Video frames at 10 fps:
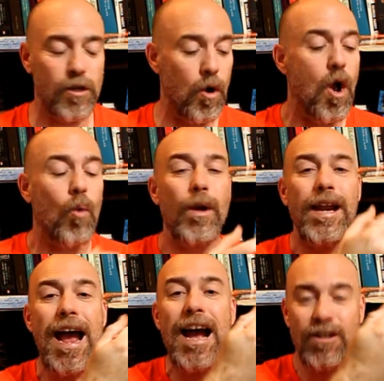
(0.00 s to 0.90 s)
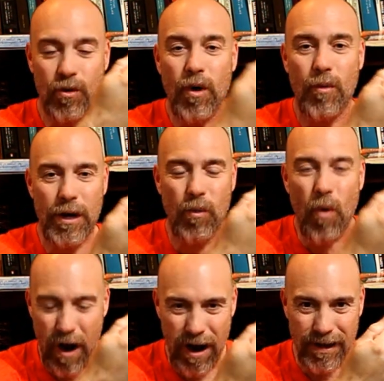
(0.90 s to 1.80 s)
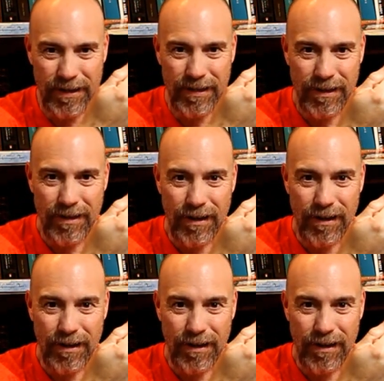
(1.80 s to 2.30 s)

So we ask what we want,